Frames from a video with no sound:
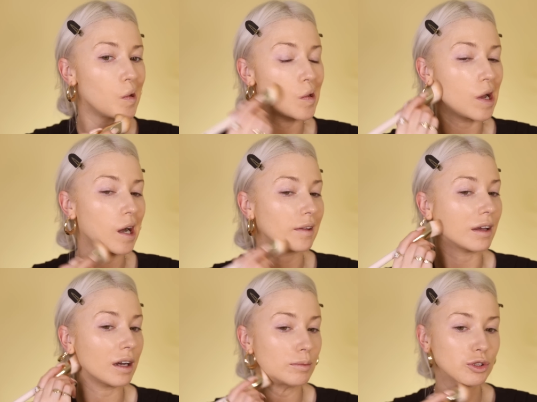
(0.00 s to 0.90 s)
Yeah, I
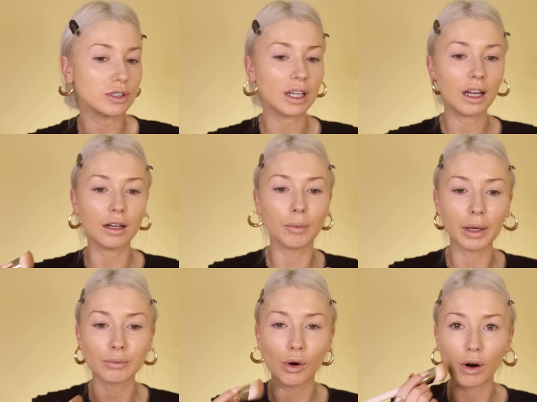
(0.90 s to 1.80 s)
think I'm just a little
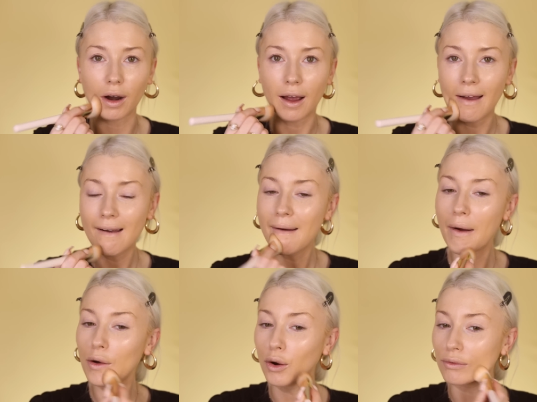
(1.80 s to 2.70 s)
bit more
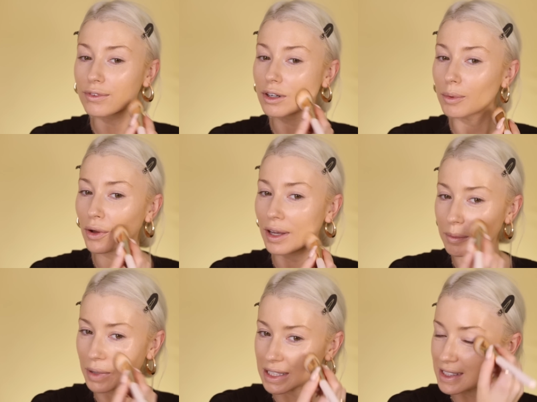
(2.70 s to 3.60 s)
comfortable
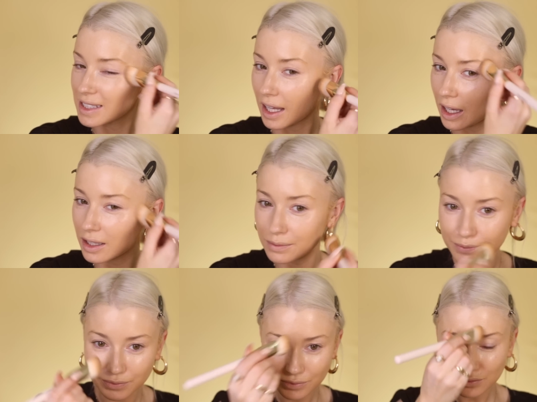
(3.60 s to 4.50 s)
in my skin.
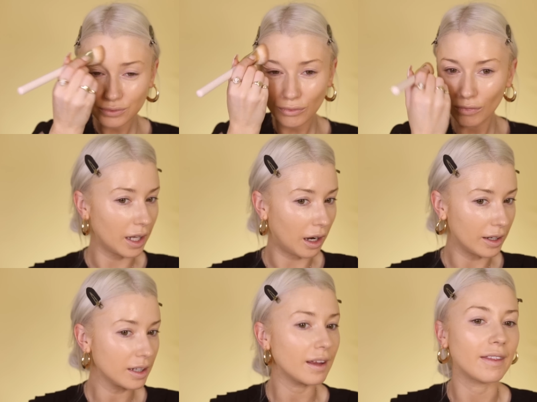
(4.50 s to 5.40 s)
I
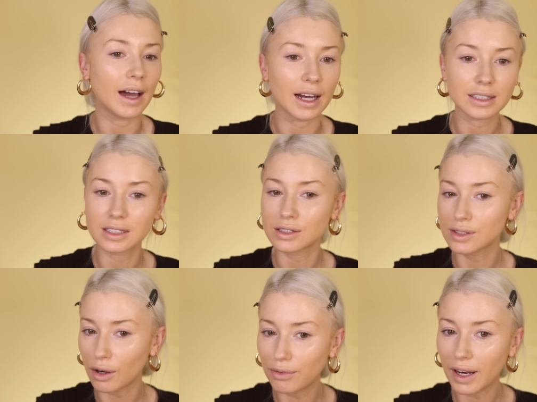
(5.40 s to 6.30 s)
like that.
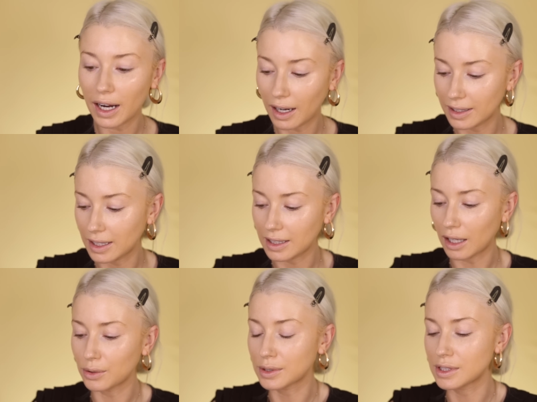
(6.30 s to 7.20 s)
So far, I think
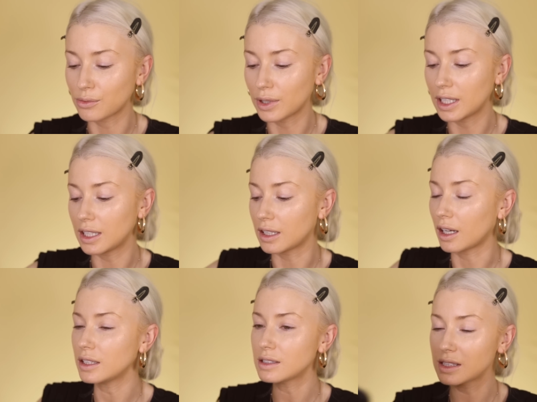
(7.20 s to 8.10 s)
that looks really
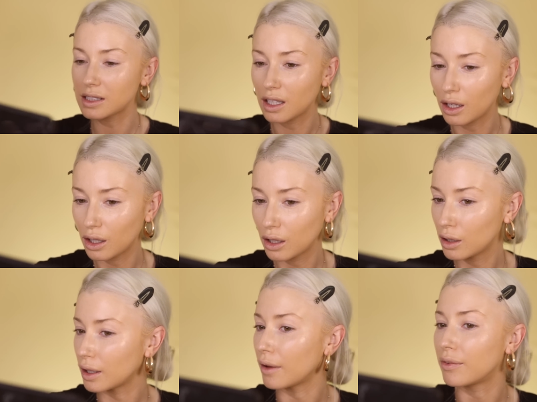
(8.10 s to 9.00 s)
nice.
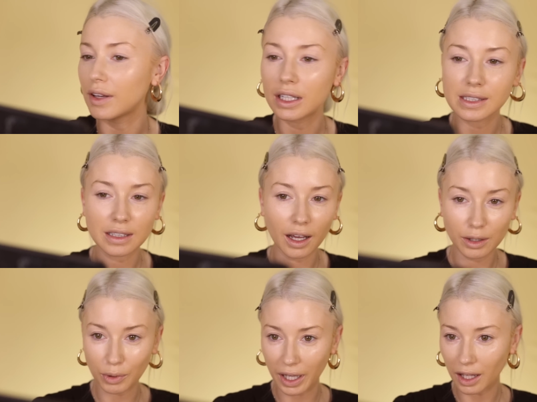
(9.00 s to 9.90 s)
It feels
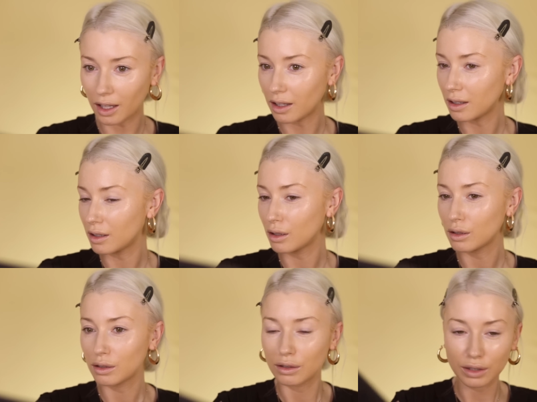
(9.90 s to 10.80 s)
lightweight.
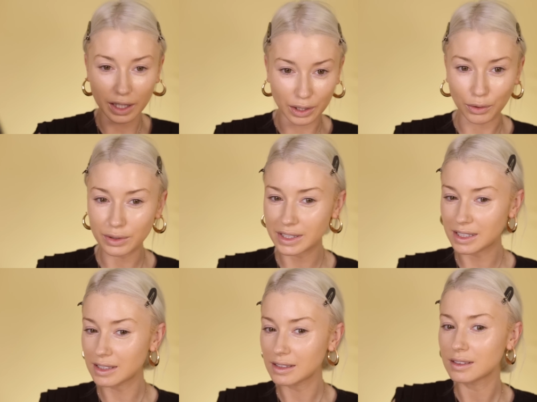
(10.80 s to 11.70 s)
It
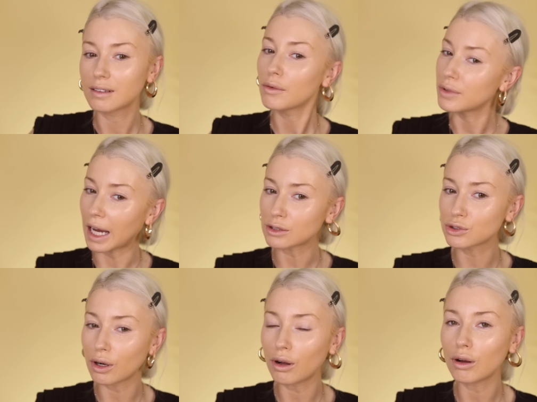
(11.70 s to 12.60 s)
looks
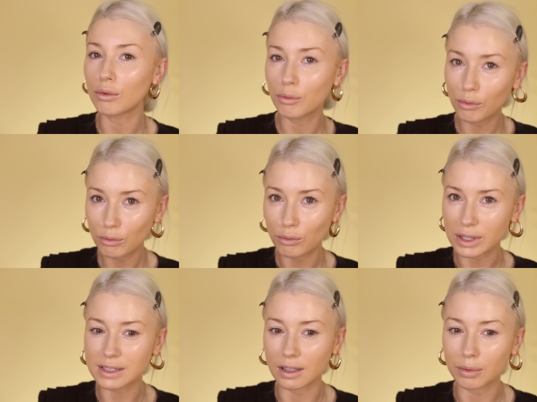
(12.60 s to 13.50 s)
natural
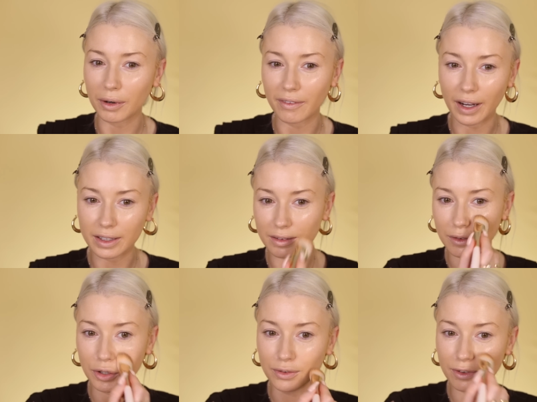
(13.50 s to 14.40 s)
with still
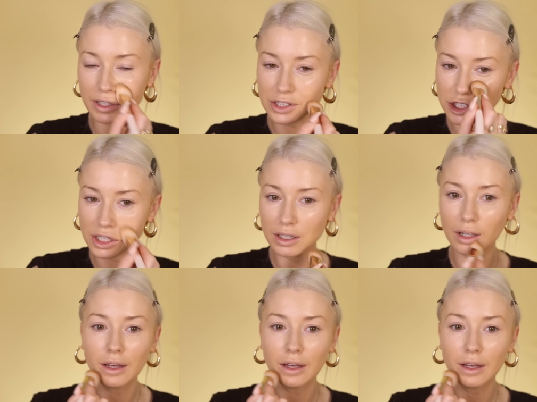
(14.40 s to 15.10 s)
providing coverage.